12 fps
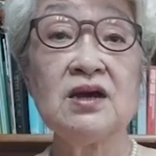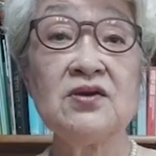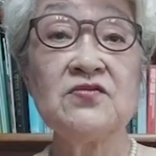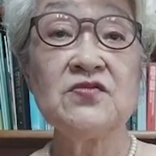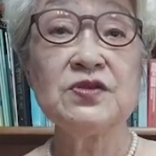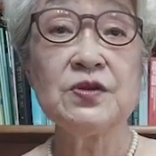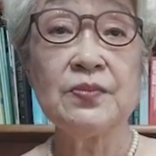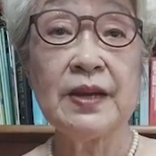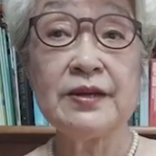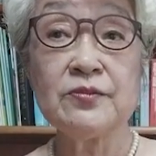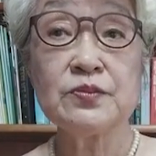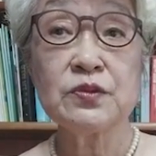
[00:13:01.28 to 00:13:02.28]
For the
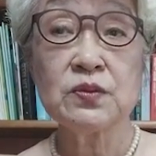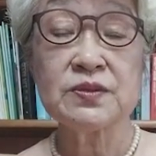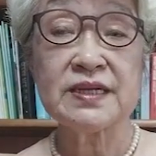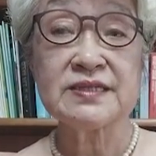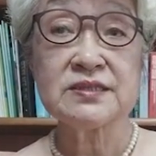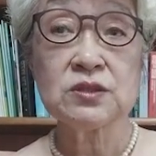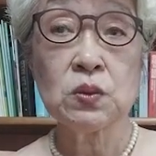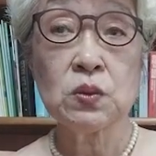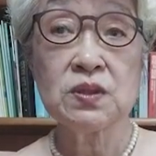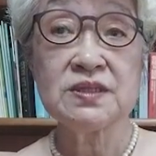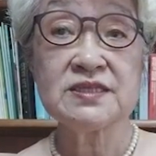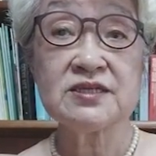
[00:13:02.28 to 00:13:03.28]
better progress
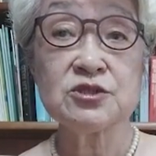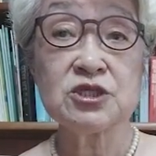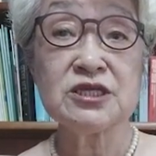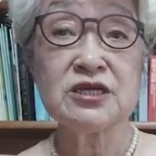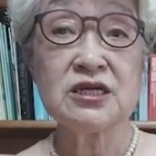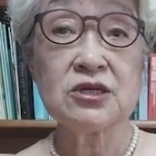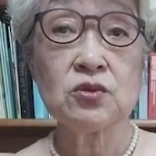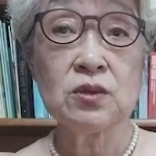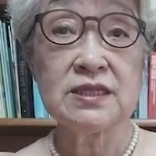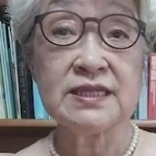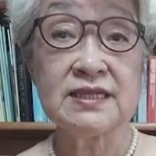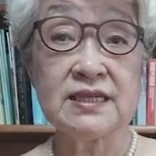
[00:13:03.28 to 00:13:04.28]
towards the gender
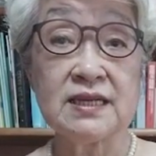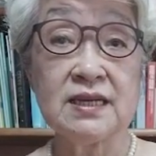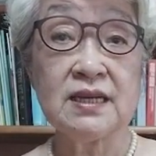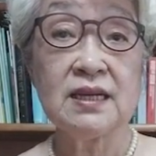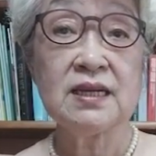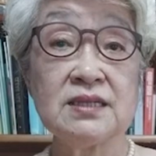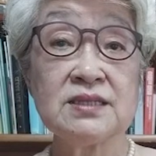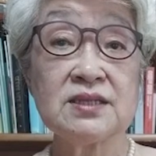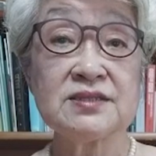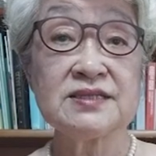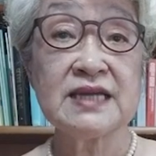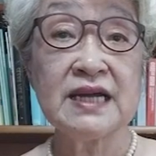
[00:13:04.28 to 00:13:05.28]
equality, the
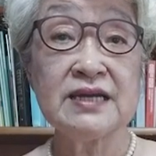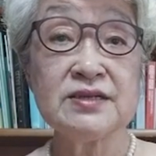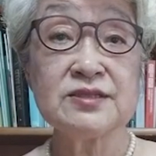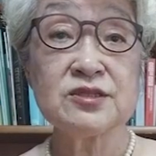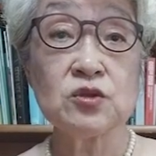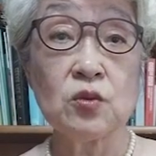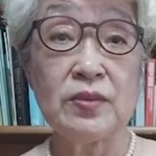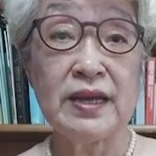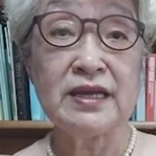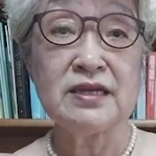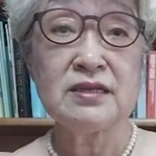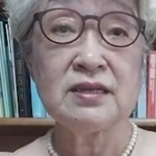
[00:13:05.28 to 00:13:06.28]
science
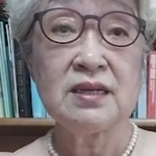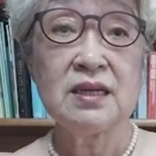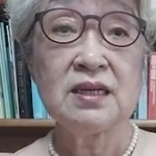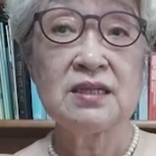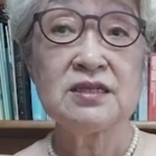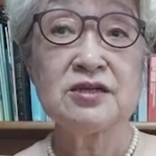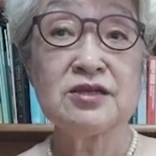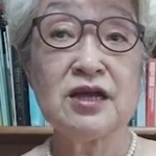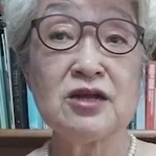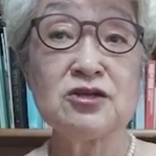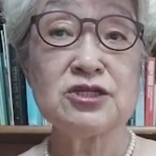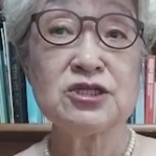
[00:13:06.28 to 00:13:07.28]
domain, the
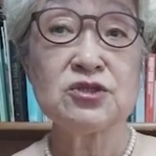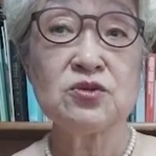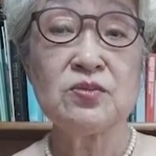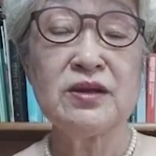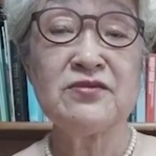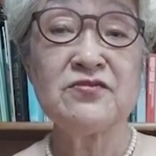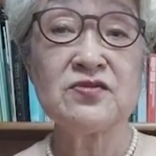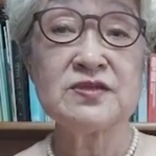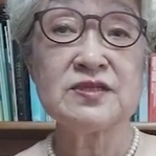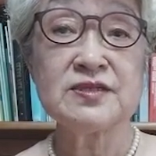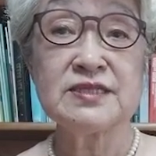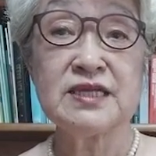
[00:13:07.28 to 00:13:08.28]
knowledge domain for
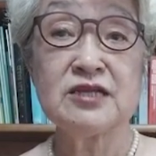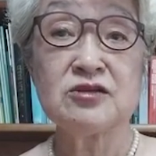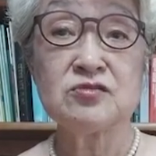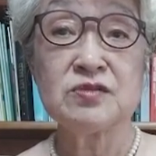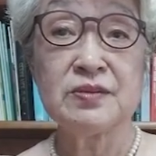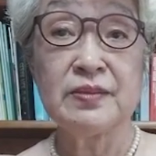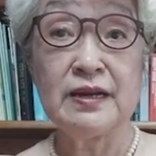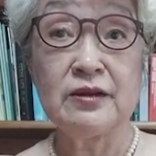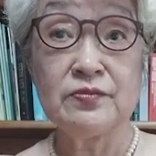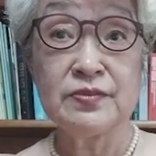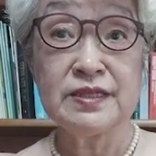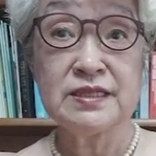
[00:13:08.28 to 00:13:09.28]
sustainable
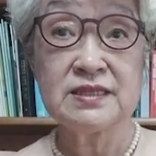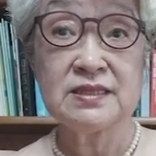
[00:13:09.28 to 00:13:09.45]
development,